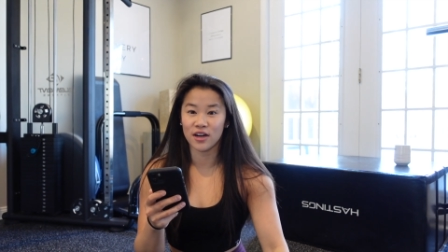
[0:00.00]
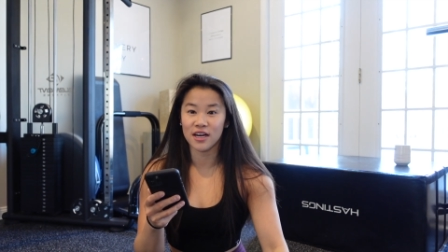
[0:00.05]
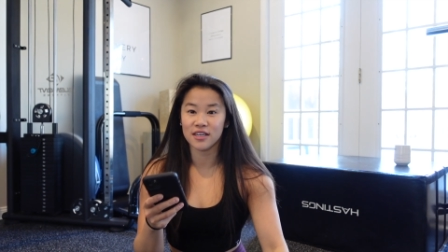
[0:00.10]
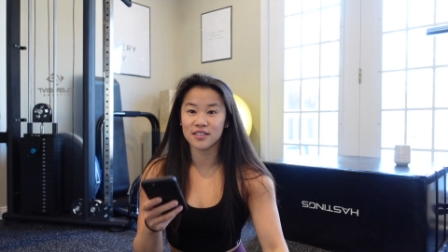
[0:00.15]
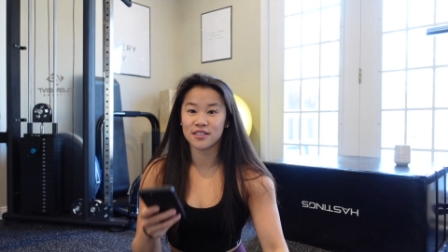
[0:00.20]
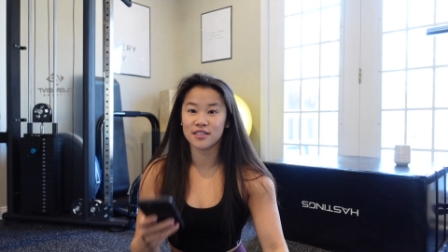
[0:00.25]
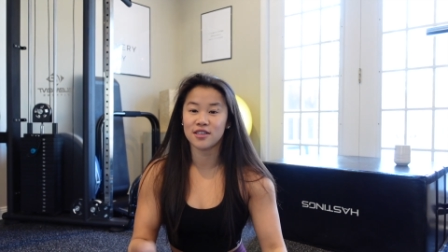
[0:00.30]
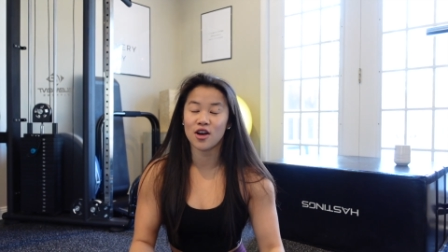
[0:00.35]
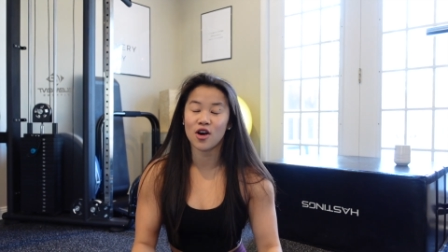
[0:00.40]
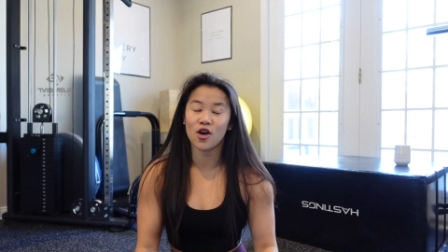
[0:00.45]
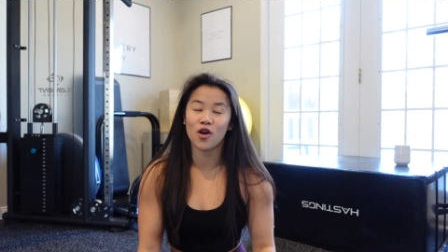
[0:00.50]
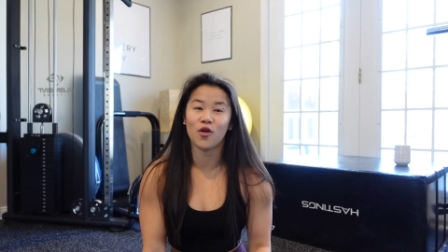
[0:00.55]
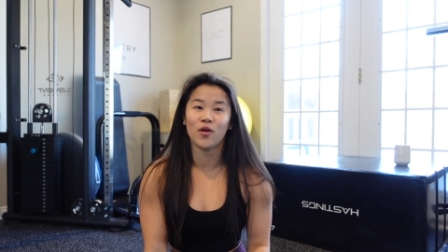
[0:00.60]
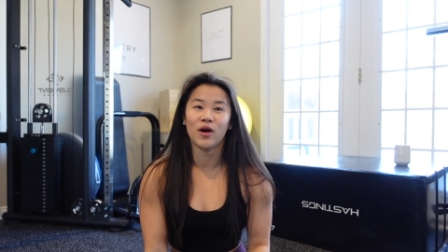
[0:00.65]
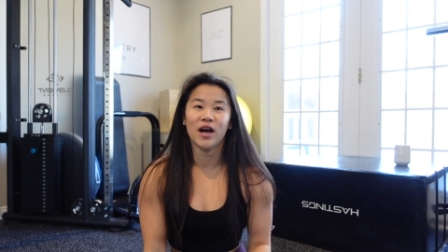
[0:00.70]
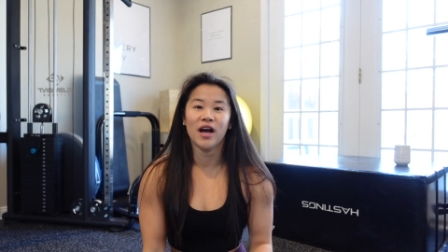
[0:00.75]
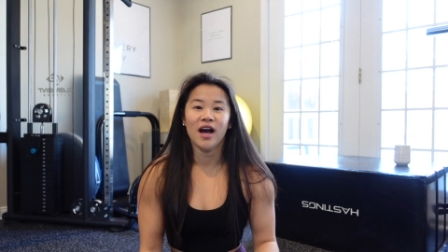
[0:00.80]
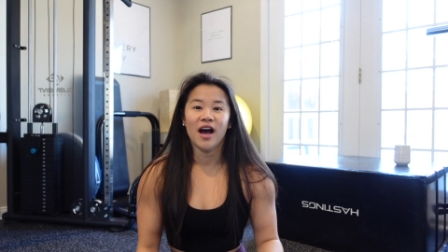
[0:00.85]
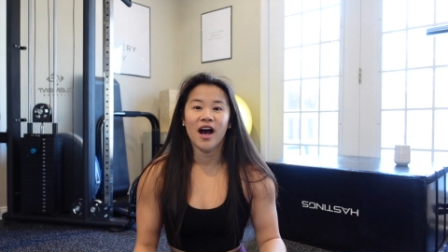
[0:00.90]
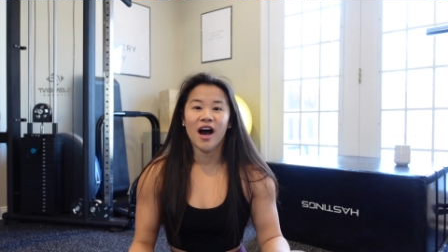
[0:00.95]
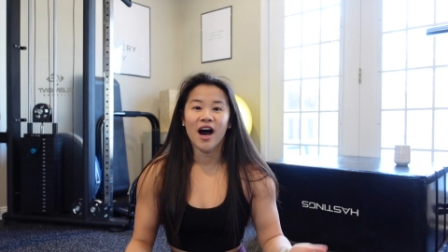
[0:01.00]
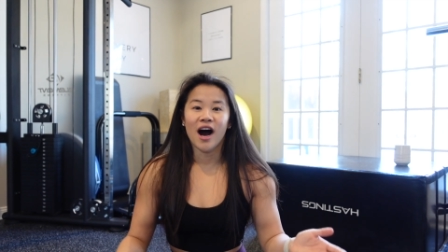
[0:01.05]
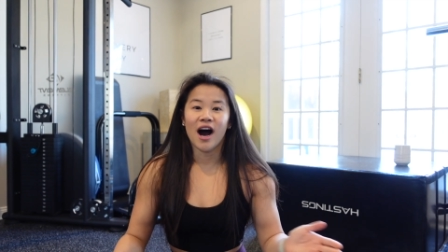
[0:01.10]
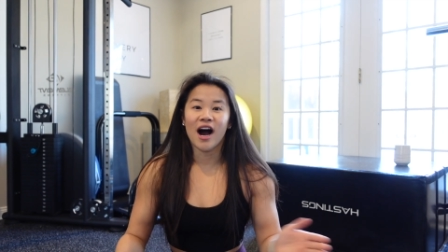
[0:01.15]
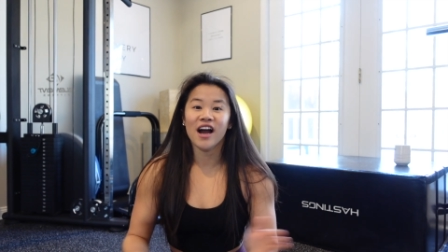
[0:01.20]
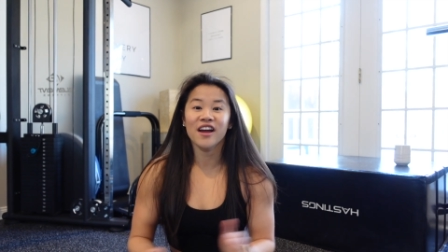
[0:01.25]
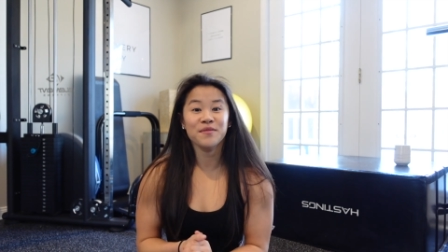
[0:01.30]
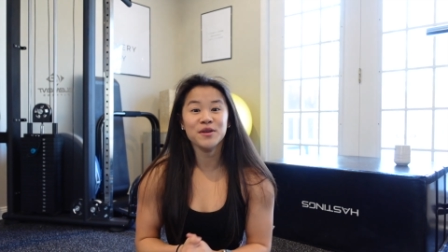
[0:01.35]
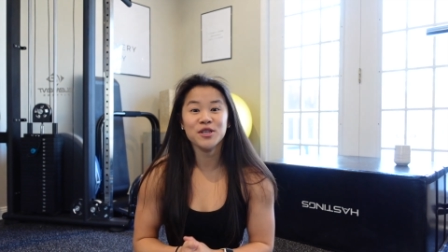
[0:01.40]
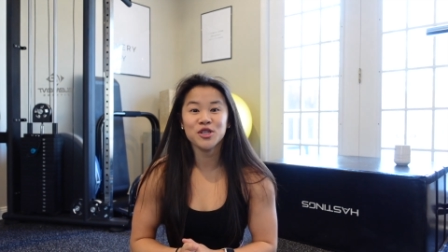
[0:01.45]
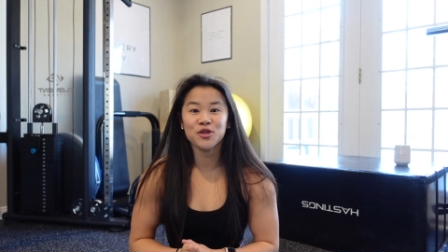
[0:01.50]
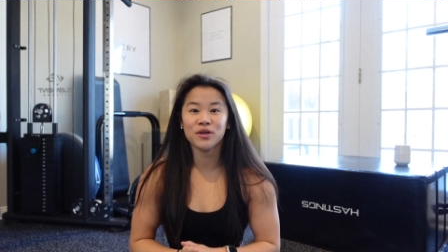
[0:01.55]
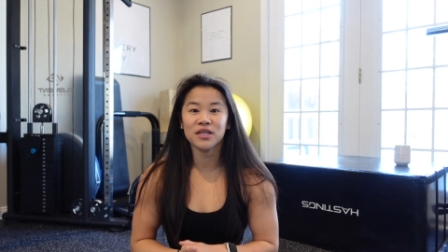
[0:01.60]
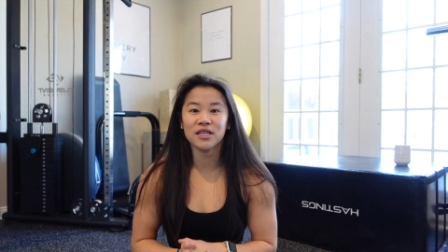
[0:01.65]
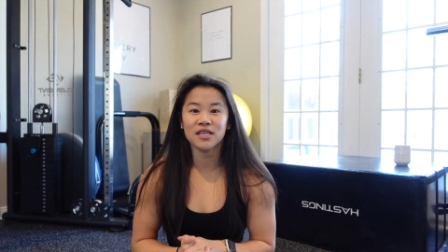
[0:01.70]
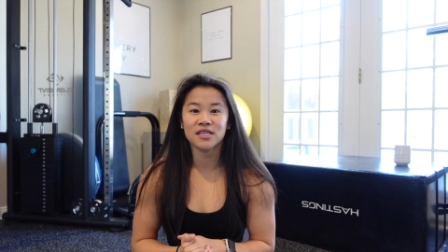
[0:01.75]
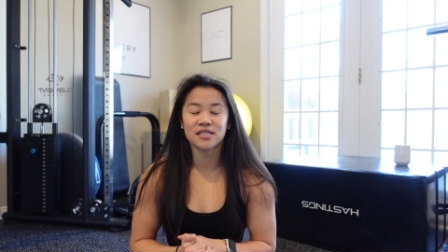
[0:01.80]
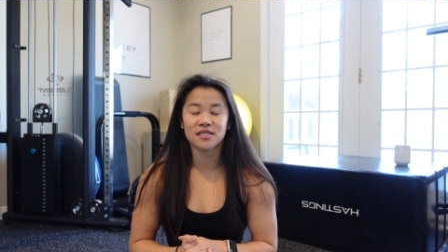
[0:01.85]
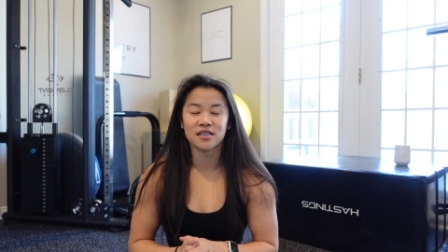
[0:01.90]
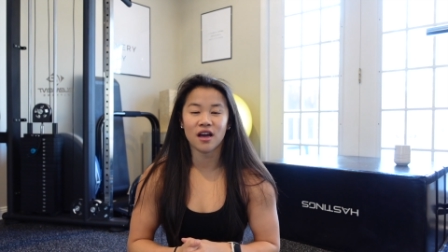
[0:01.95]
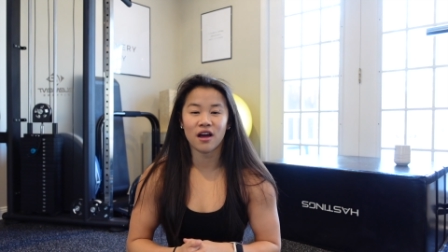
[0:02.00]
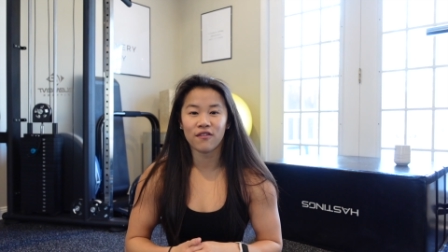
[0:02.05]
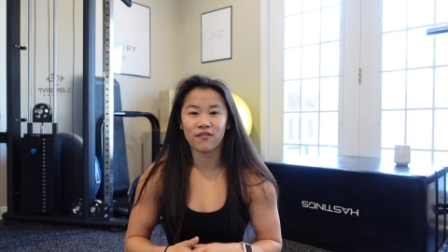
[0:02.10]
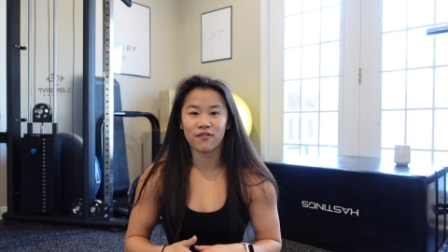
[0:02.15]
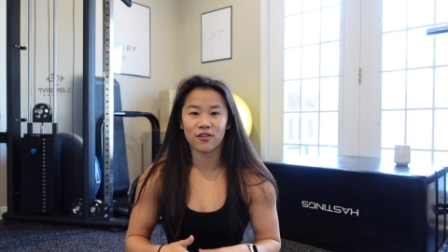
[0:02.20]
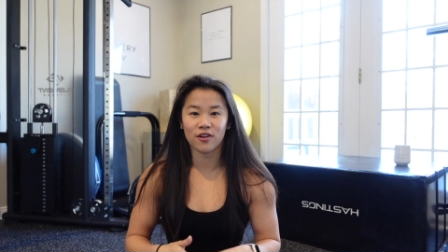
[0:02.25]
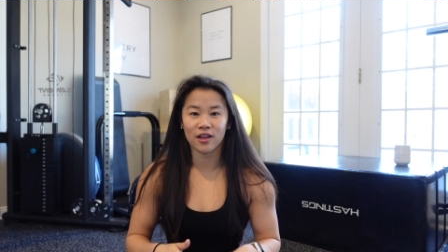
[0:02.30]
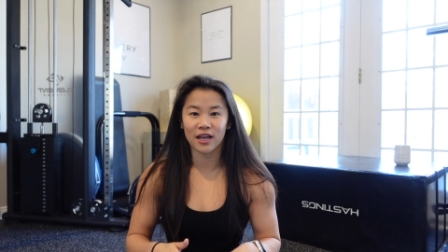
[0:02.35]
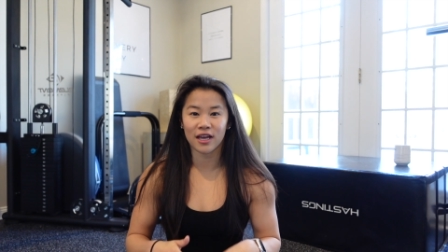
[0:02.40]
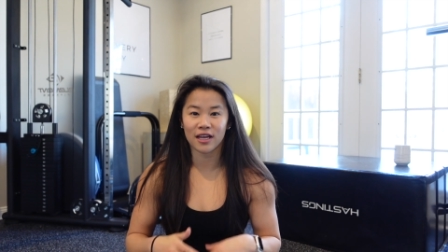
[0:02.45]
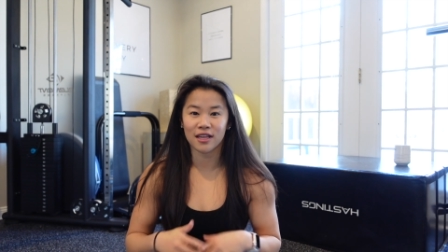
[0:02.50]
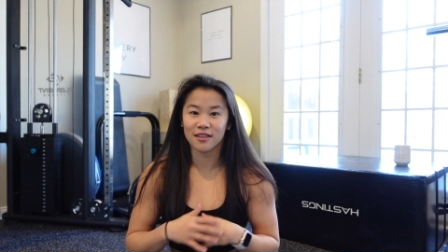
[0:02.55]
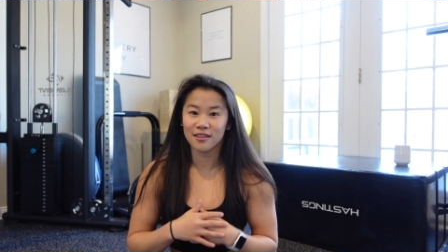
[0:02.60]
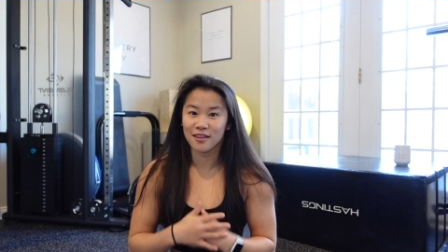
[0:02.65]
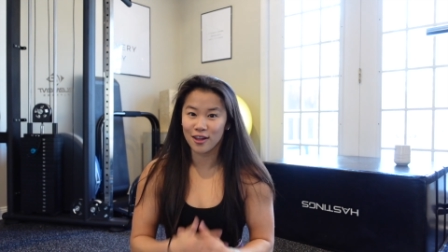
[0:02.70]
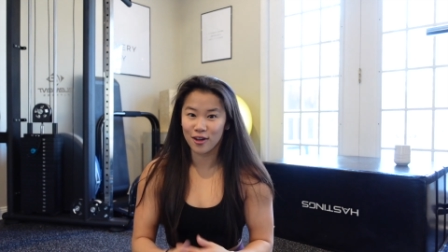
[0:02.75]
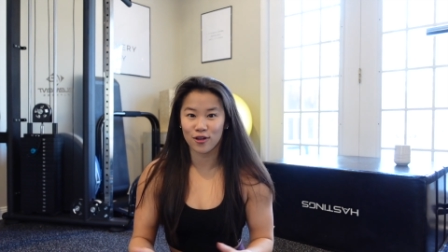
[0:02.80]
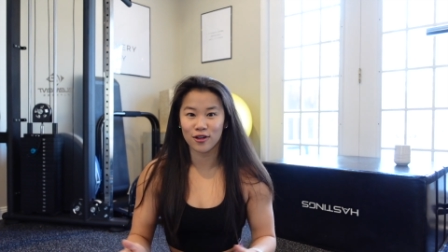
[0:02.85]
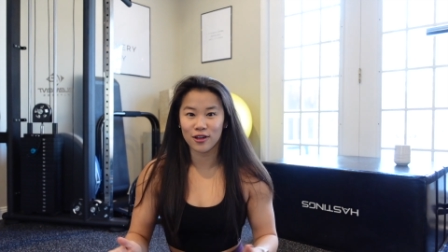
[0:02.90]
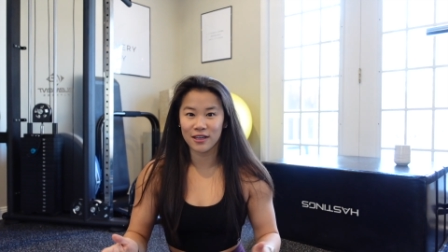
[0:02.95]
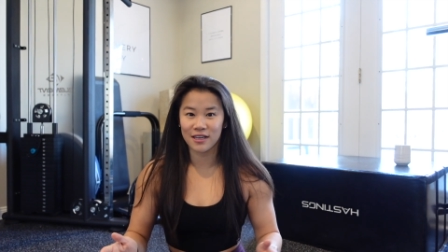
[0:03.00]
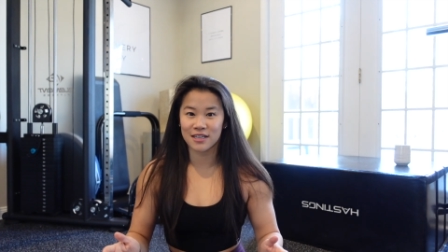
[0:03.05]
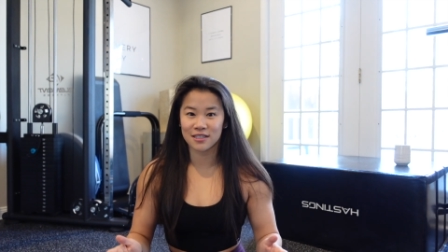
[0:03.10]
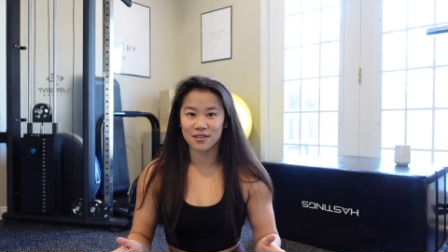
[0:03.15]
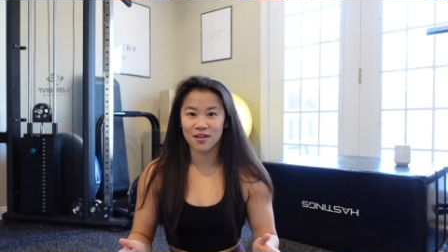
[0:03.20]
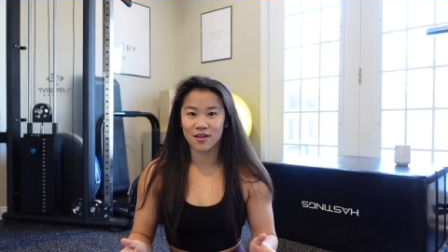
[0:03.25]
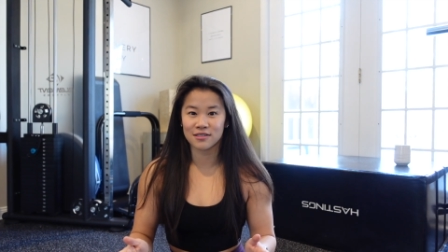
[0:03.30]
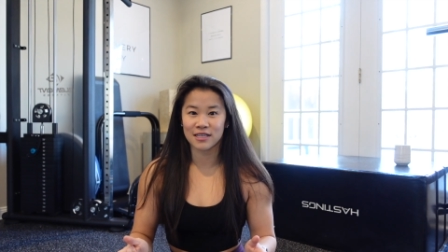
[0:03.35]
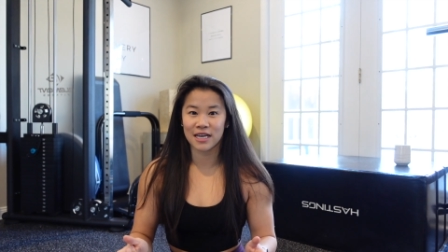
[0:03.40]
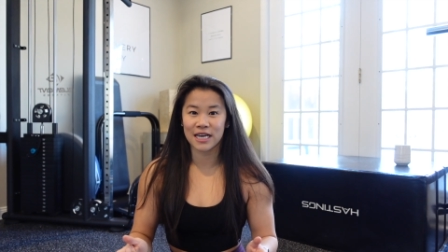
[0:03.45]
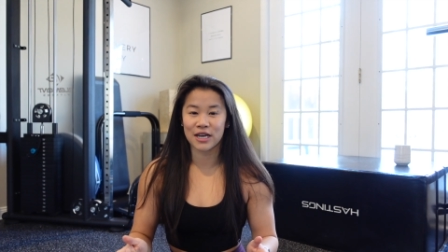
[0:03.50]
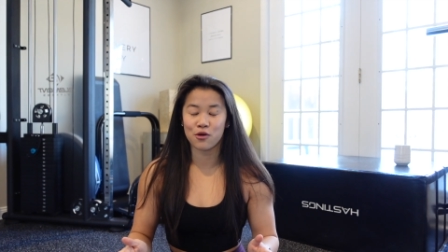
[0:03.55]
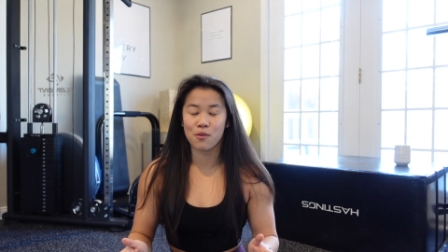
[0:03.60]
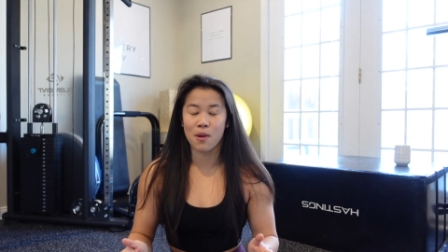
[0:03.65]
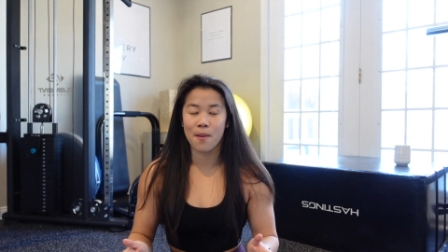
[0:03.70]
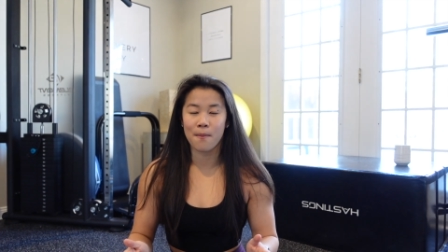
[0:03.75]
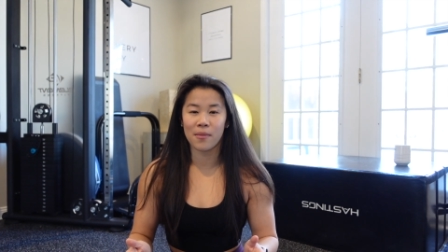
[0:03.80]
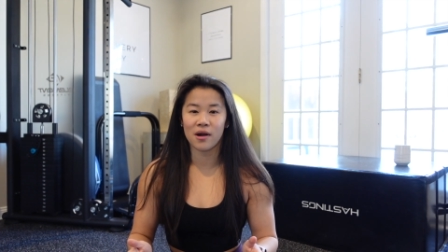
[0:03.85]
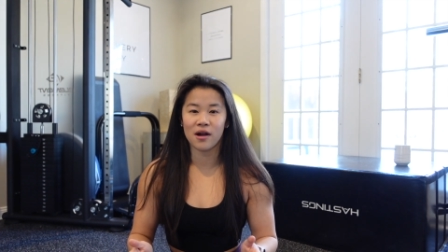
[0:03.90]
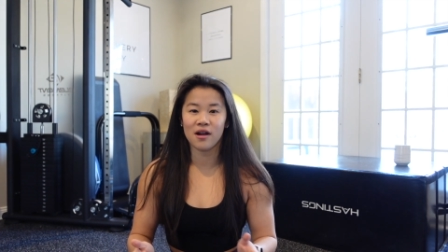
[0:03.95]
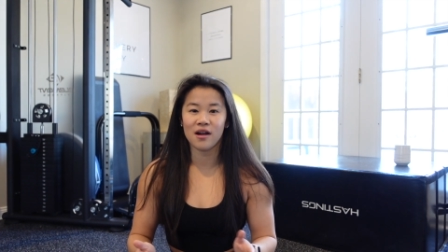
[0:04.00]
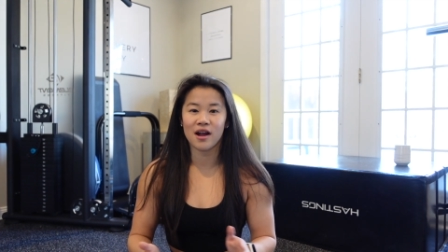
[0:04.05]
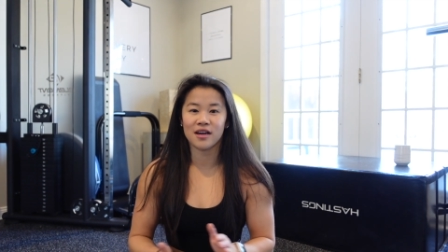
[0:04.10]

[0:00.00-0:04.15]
So I've been doing this stuff for like literally as long as I can remember.